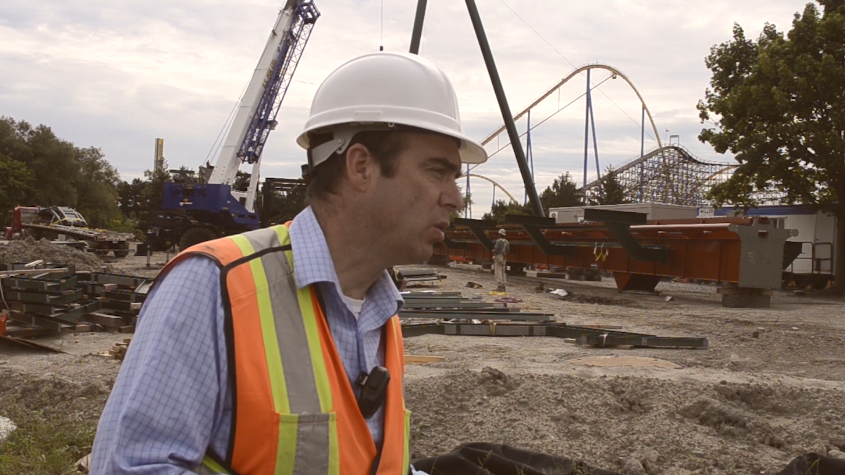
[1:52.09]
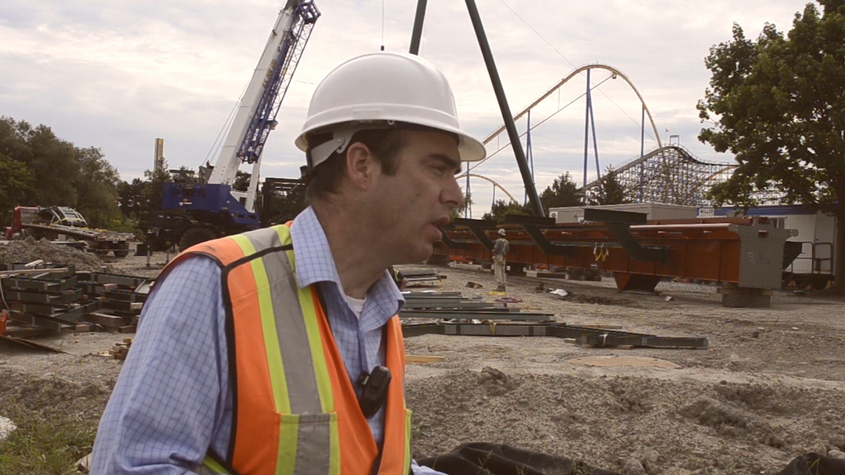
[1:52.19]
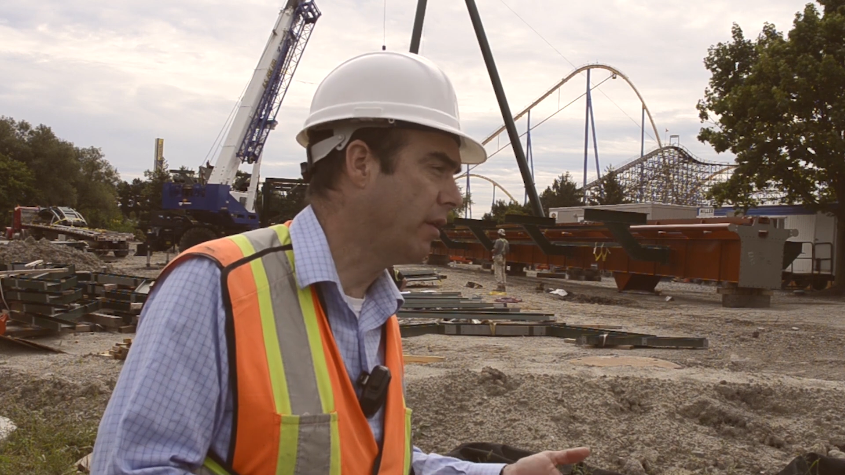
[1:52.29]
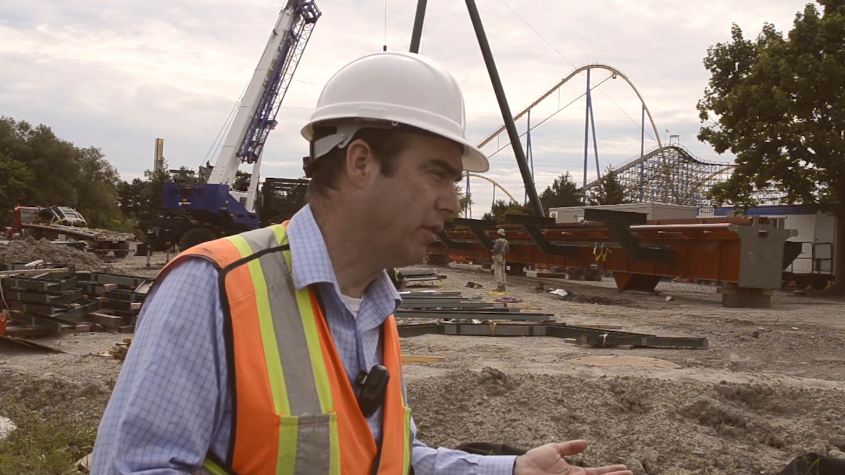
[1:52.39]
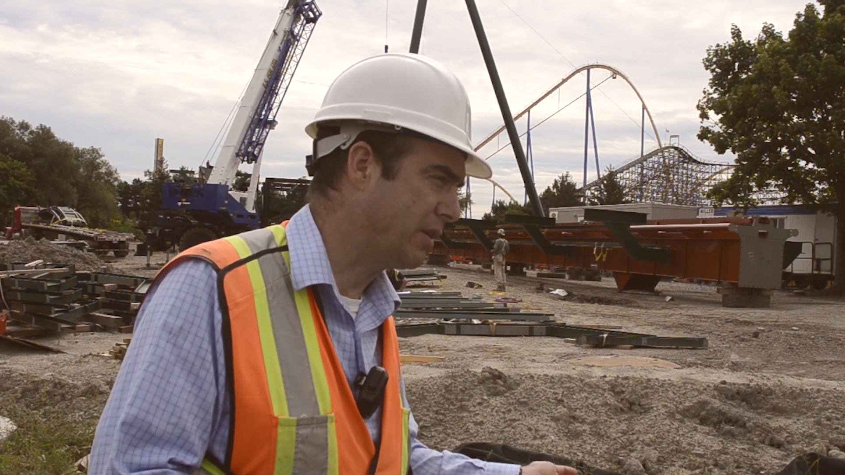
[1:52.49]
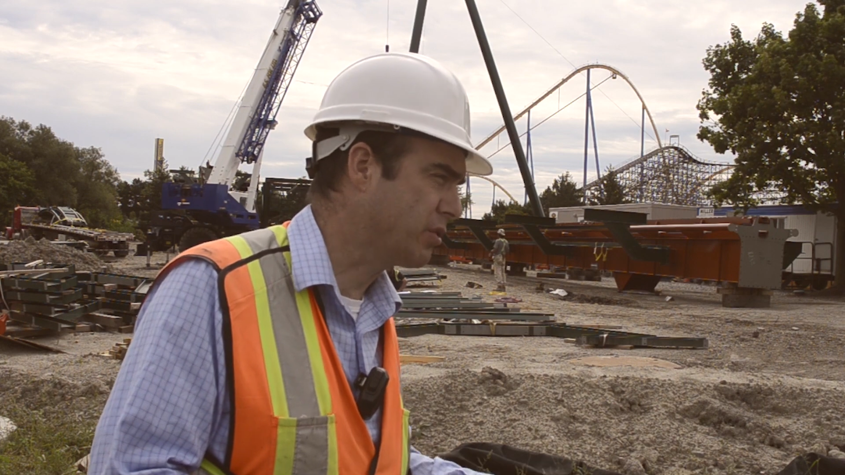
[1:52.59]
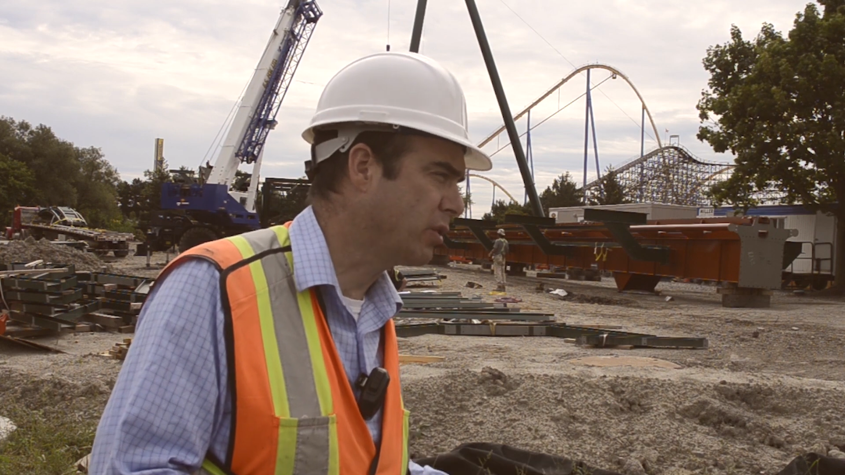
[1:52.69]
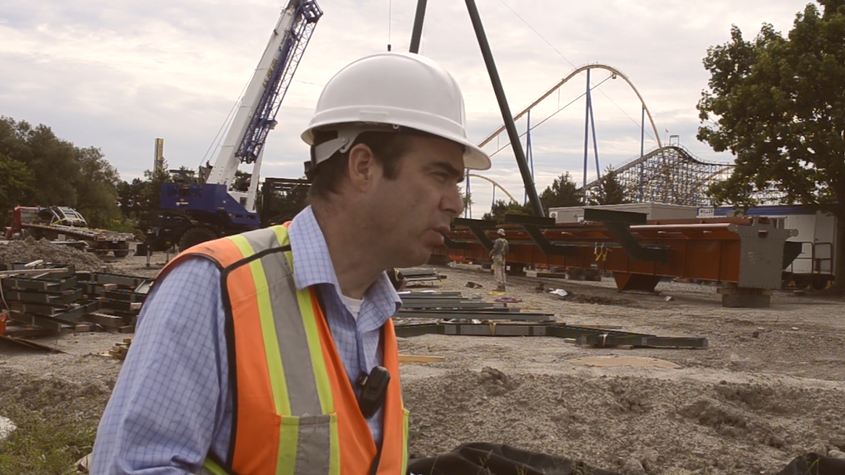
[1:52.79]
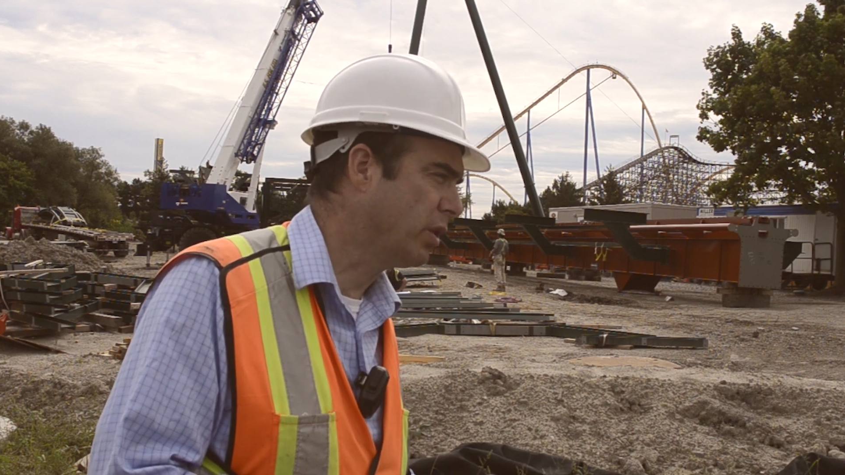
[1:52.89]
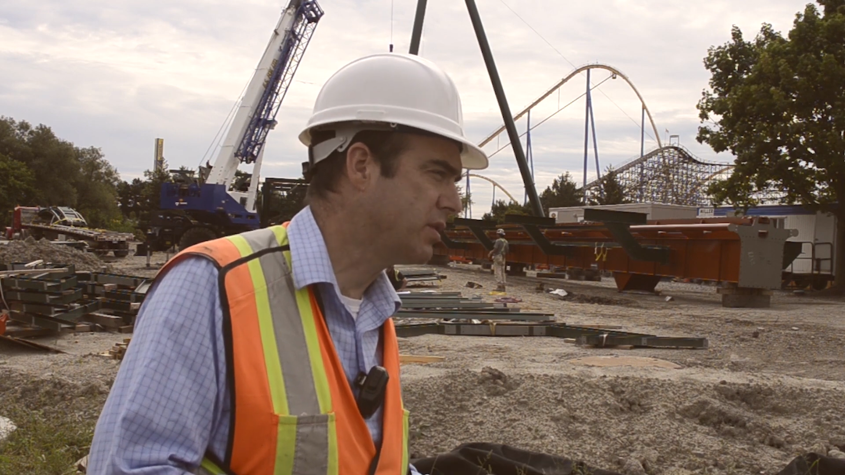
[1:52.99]
a lot of
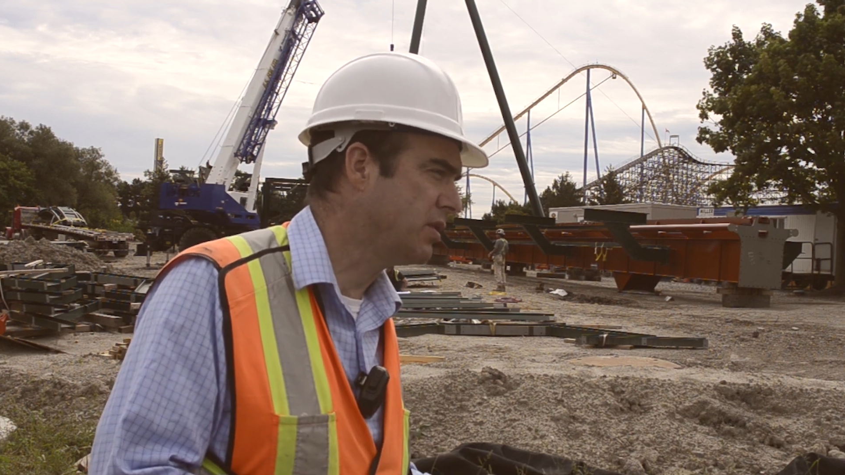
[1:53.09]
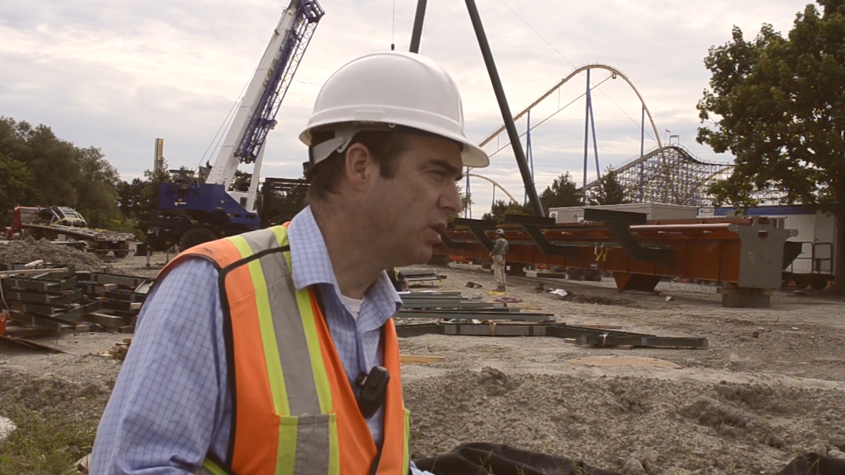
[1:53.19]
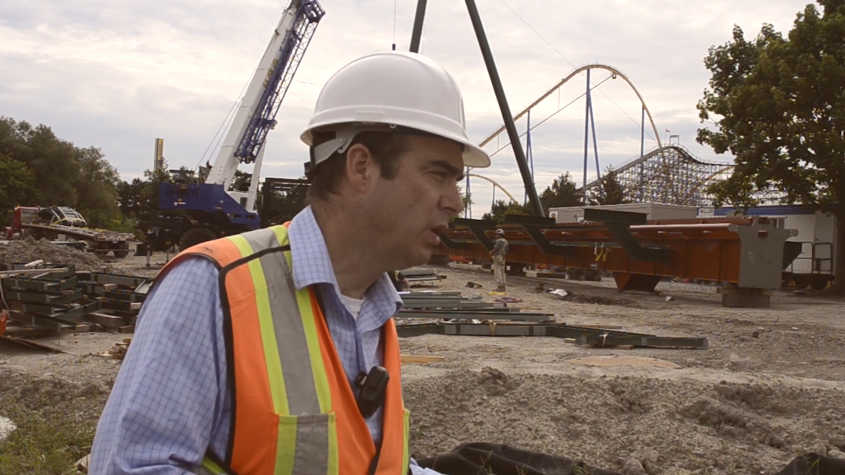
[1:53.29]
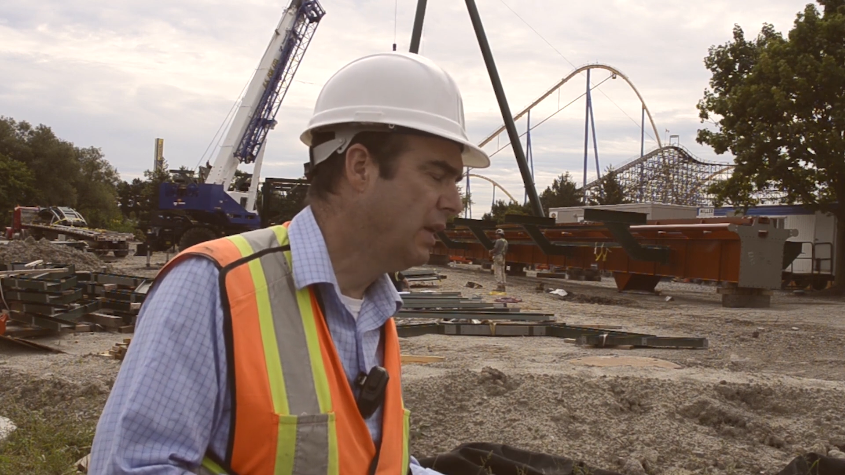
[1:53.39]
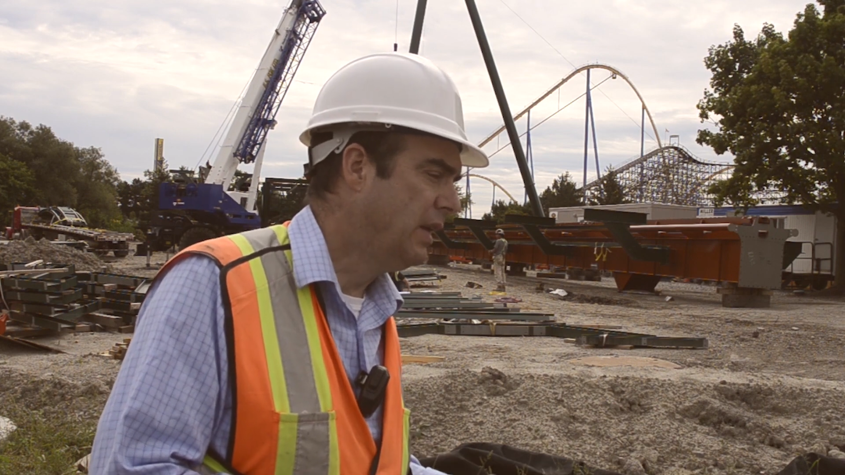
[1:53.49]
electrical work to do.